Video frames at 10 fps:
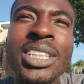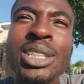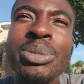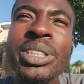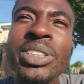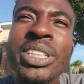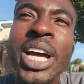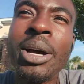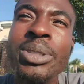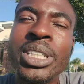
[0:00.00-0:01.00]
She believes that
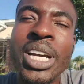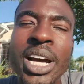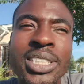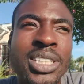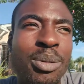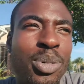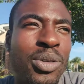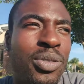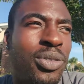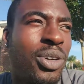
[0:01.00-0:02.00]
time is a concept
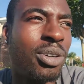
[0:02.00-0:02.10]
of